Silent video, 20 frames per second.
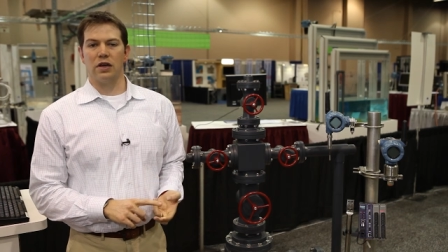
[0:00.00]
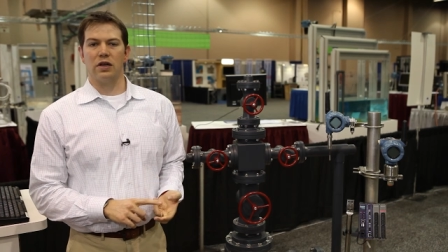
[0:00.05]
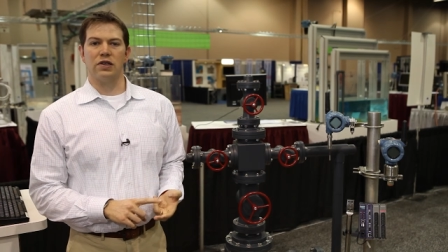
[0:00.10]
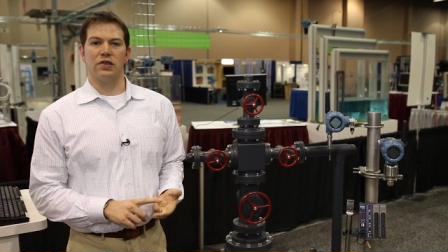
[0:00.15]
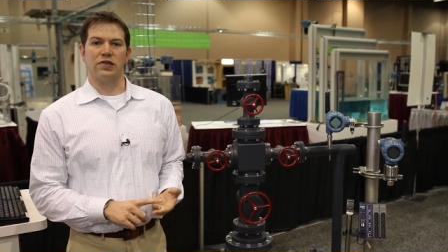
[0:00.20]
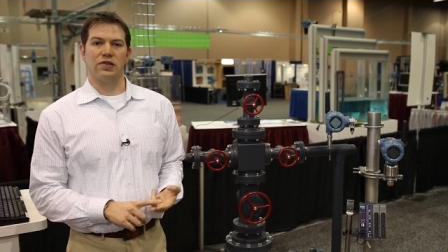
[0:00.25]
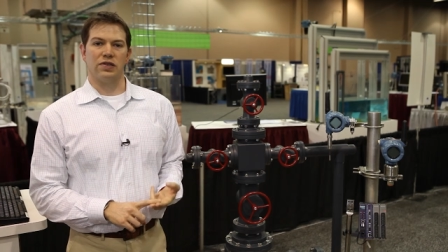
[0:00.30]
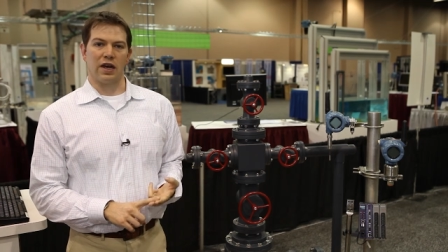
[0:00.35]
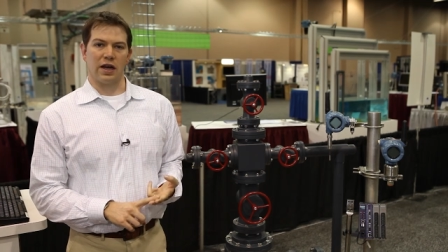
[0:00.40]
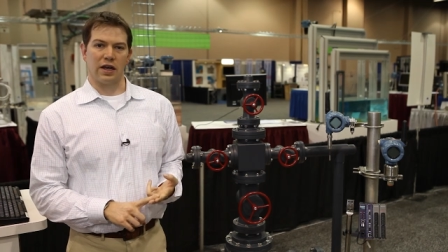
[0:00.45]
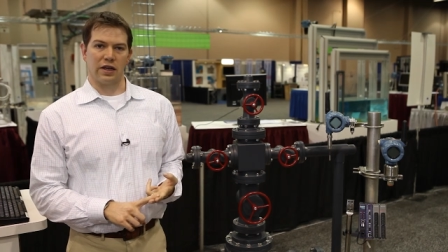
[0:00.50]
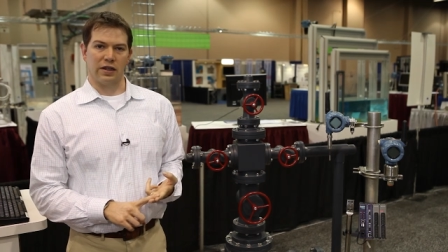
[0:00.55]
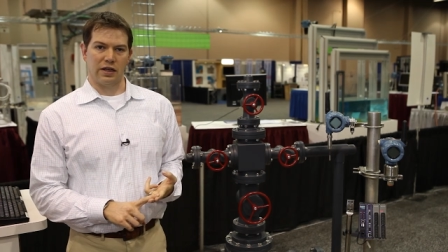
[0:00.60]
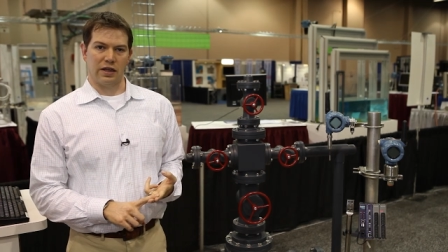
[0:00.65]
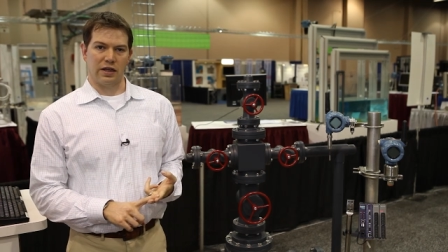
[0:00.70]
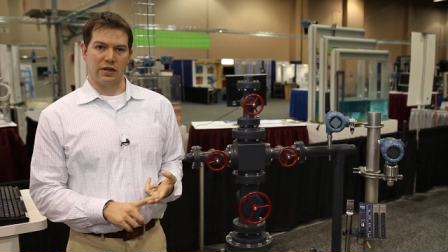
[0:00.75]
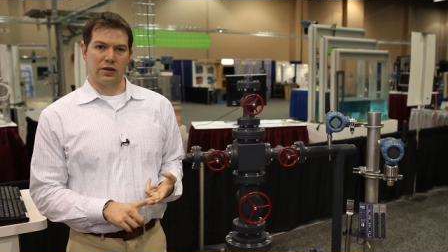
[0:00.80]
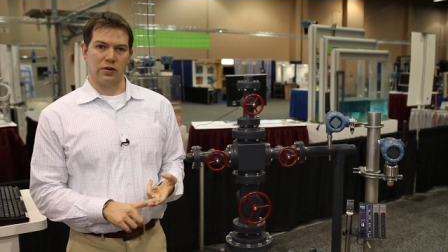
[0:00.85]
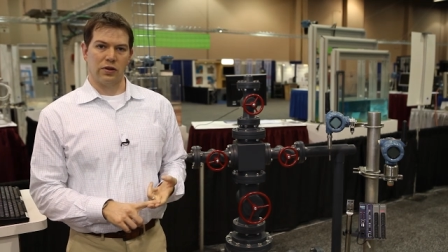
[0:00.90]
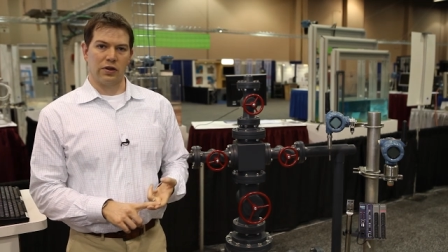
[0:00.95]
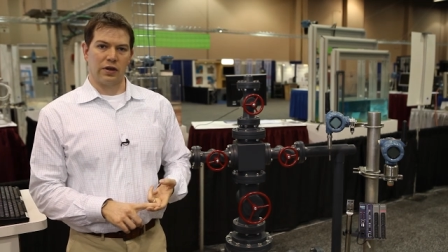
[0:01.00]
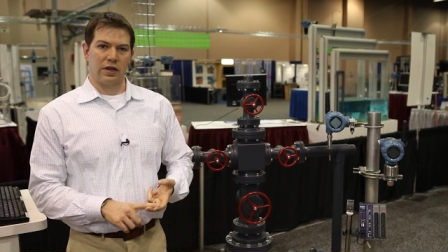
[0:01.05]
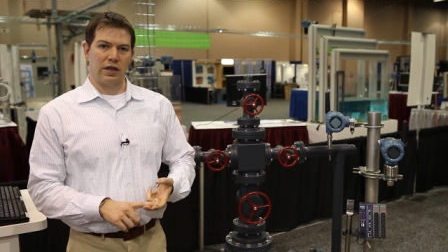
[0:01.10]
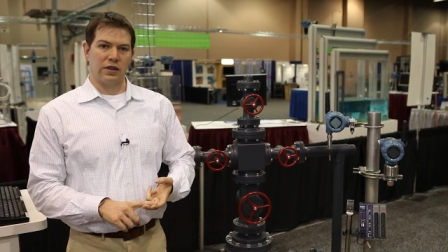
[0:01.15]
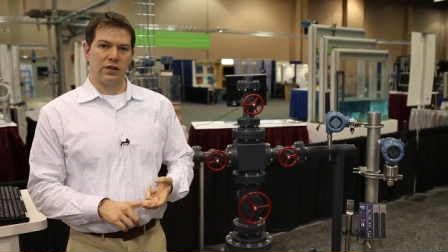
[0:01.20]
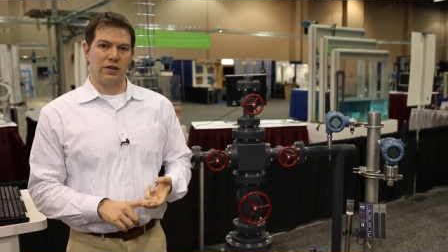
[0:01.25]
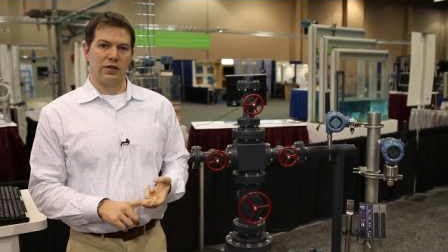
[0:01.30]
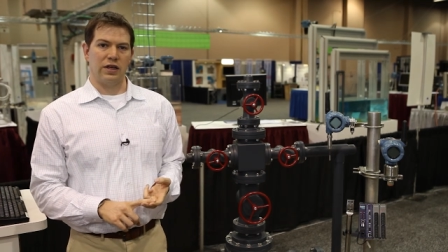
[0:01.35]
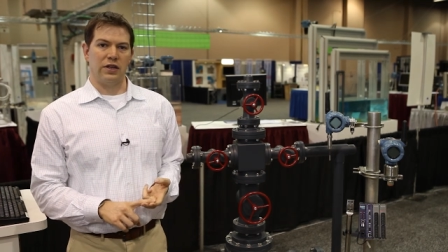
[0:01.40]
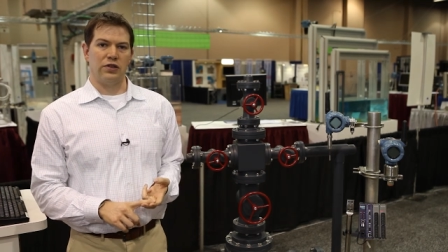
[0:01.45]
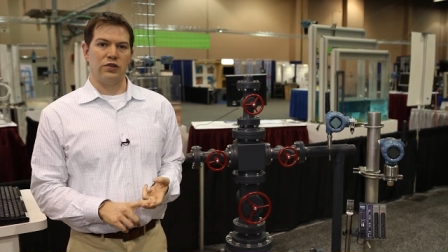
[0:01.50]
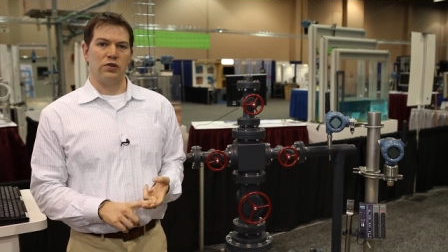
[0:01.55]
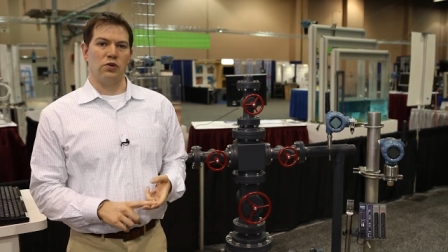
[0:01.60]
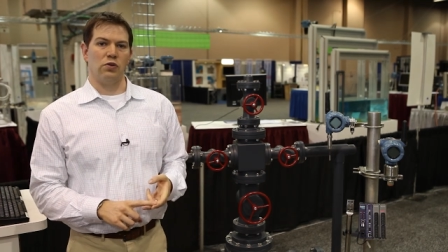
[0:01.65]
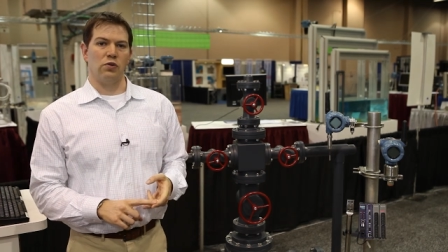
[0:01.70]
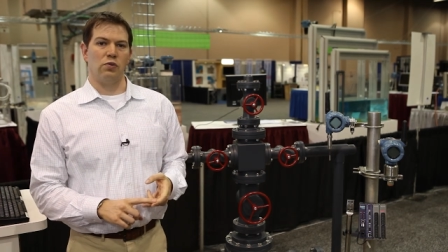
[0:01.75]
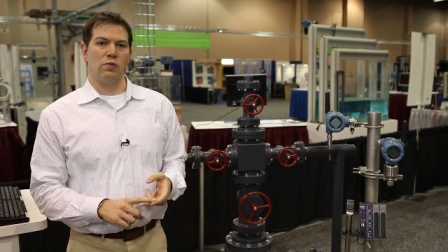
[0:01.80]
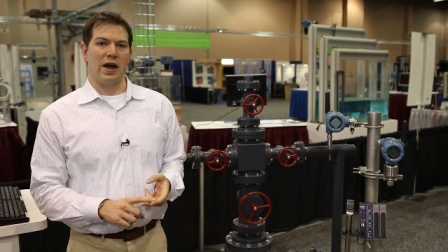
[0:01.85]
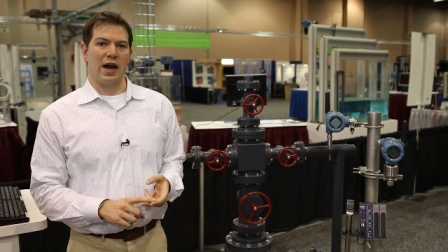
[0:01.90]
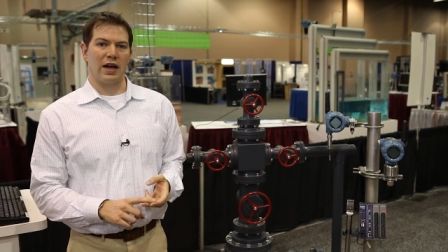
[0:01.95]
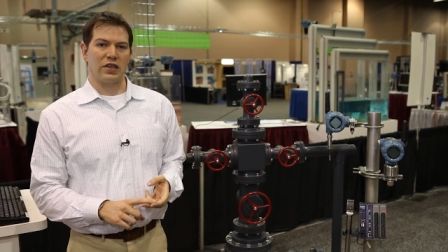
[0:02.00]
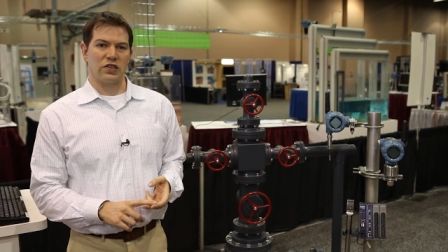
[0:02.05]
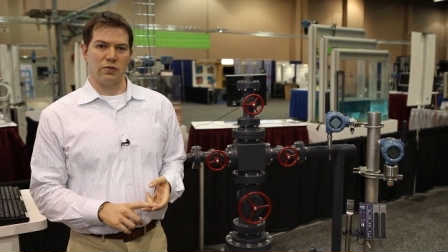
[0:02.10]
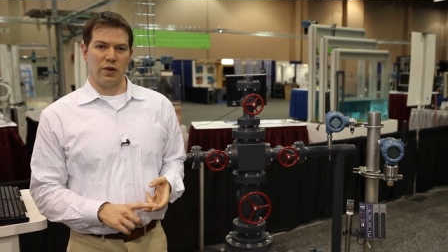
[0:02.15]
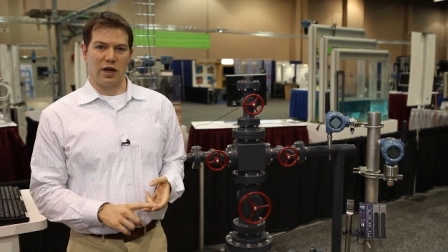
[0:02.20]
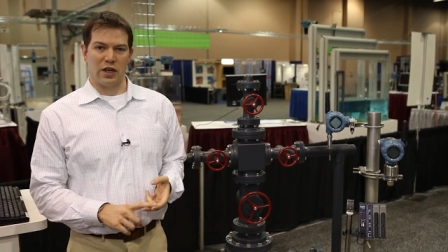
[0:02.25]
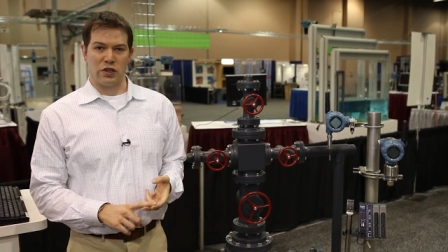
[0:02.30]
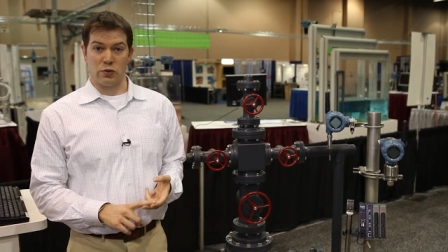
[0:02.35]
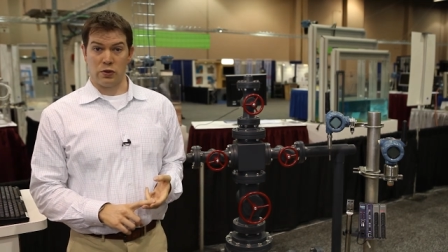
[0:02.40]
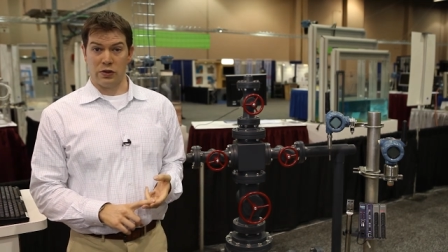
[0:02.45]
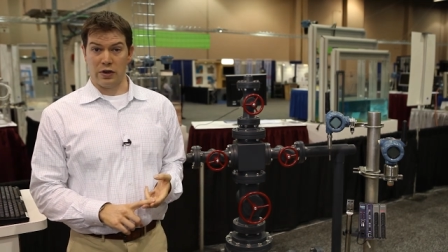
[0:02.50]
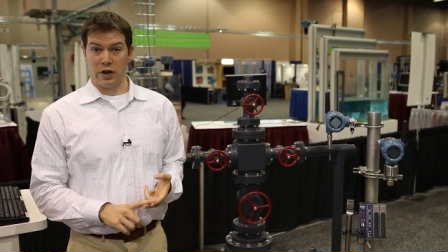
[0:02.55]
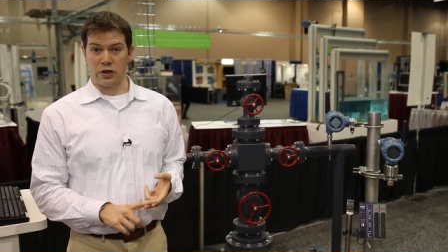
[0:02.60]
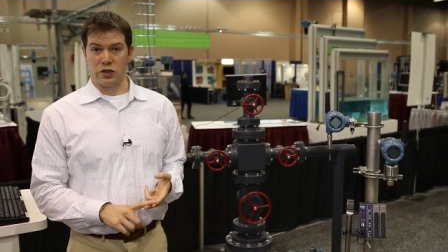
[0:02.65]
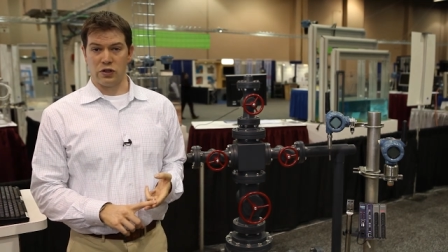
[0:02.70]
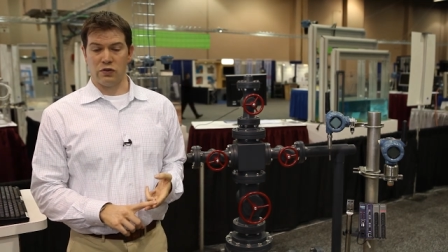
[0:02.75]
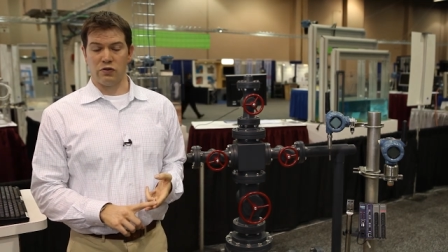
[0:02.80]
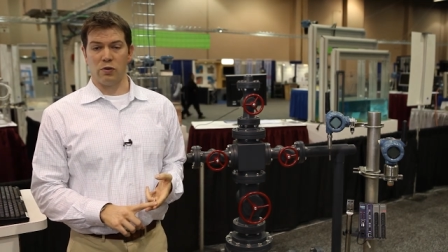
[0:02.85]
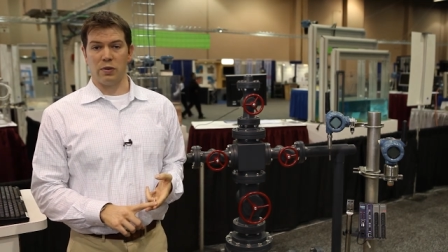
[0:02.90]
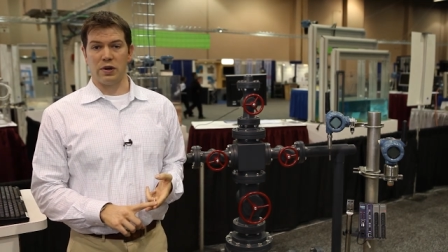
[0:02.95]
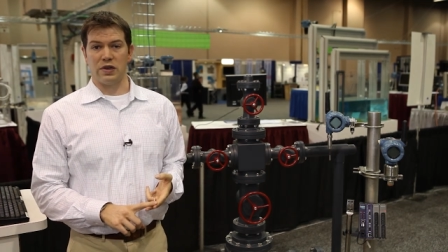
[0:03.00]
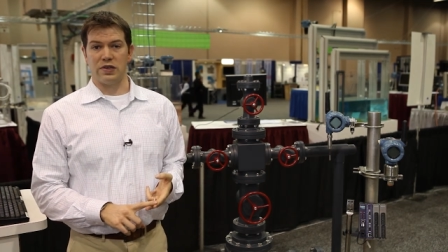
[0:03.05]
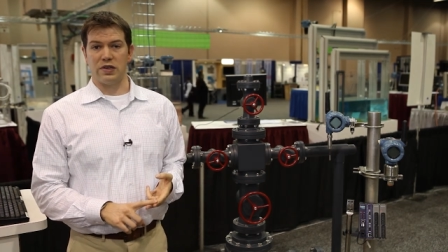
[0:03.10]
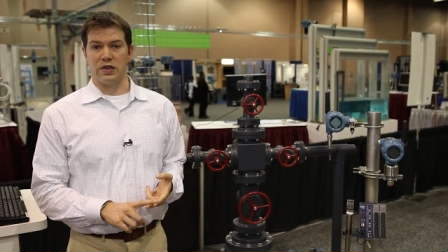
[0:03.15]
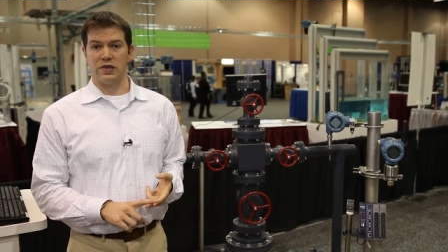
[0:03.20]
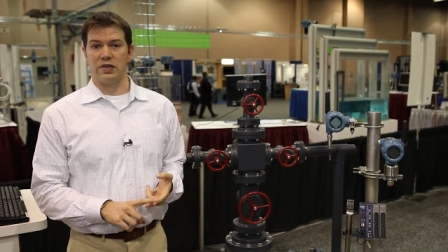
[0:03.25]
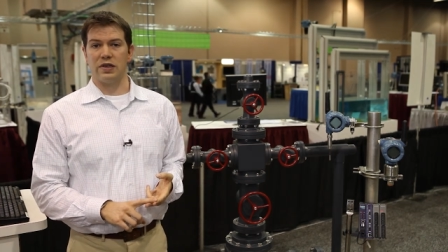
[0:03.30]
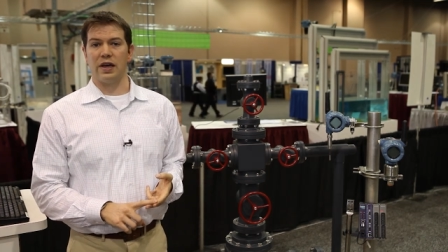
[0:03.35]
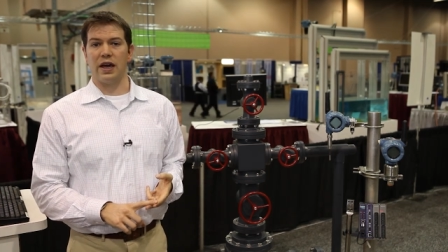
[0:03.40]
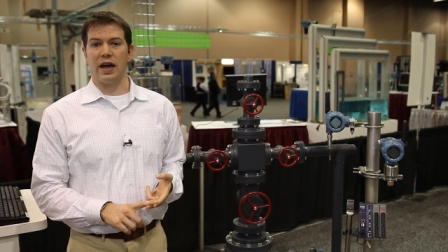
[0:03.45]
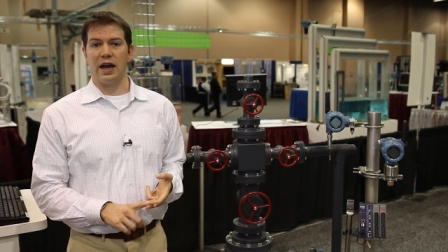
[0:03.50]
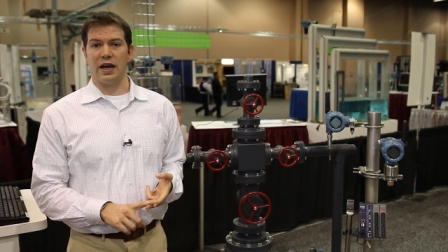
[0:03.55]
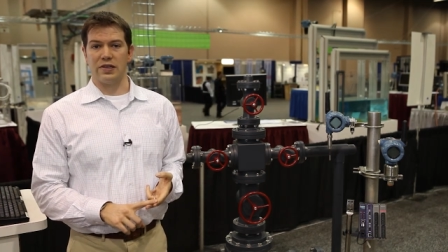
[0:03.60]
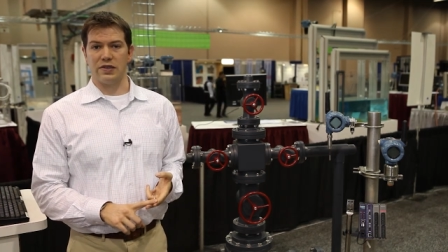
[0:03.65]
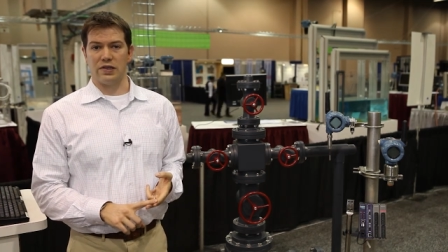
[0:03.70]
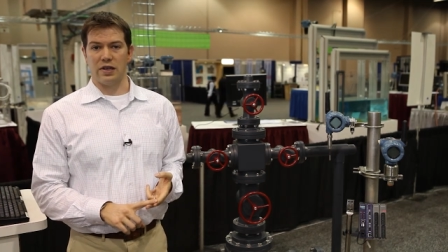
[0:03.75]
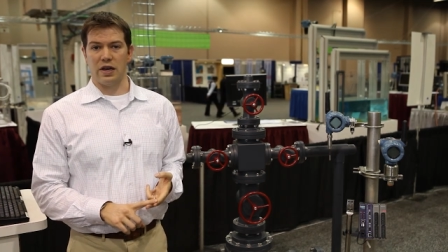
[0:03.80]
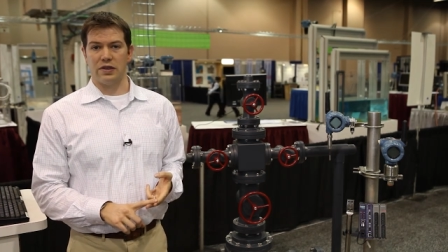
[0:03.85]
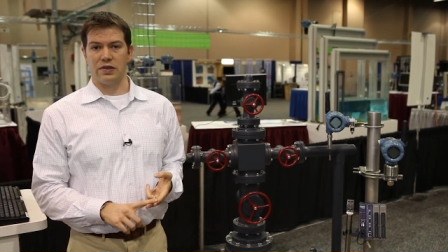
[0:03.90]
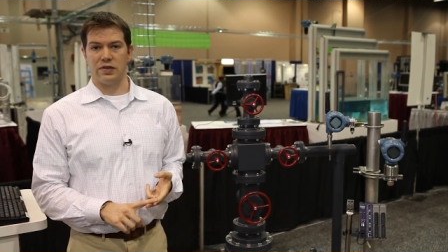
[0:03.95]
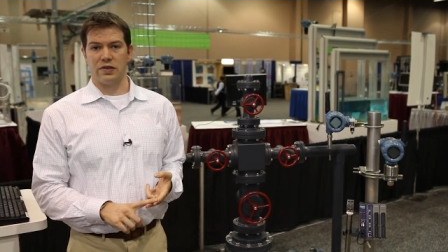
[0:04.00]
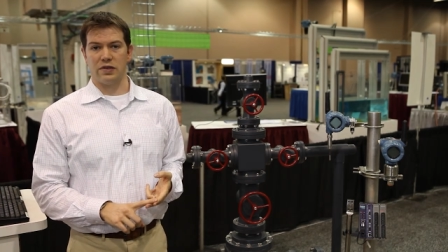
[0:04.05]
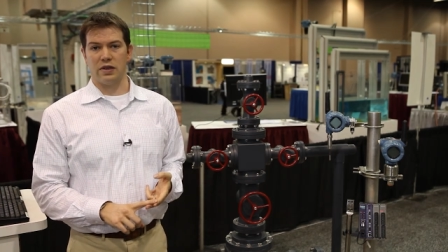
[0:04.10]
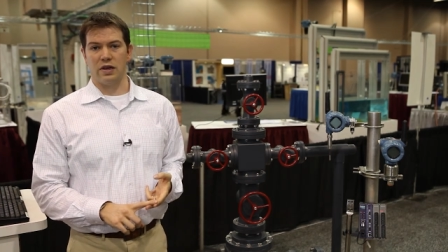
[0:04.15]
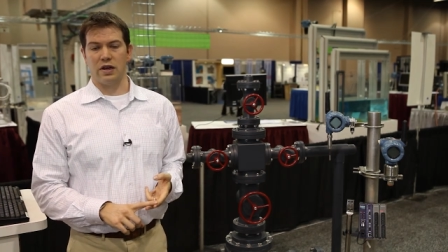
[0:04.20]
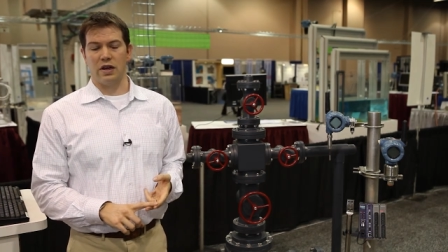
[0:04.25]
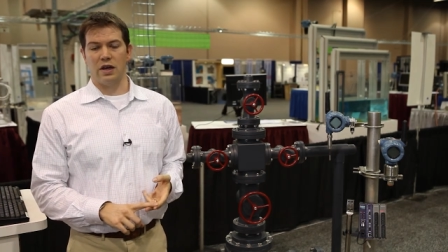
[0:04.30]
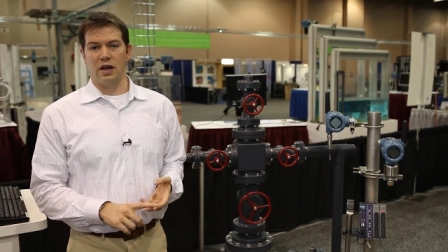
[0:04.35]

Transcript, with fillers: Secondly, they're looking at the need to maximize production from existing assets.